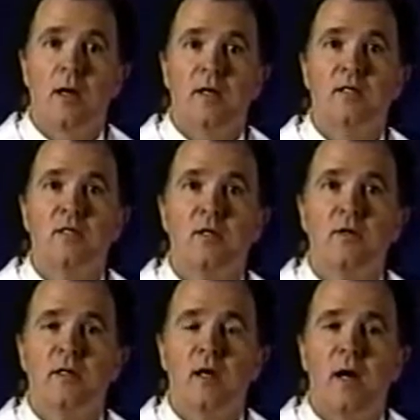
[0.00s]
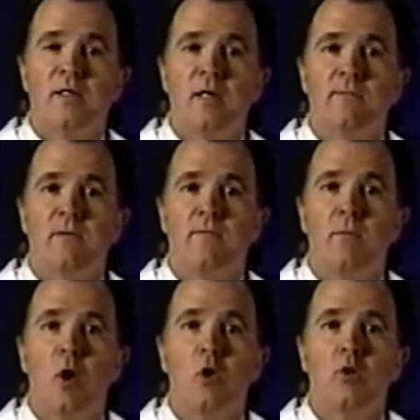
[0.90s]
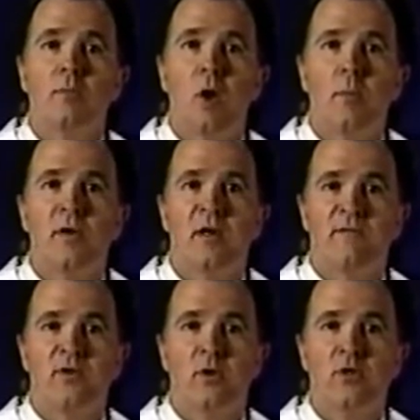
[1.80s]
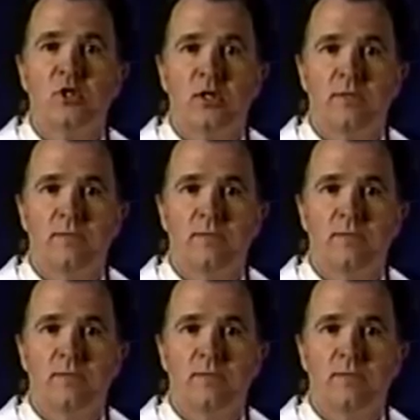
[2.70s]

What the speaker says: Consider the concept of polar moment of inertia.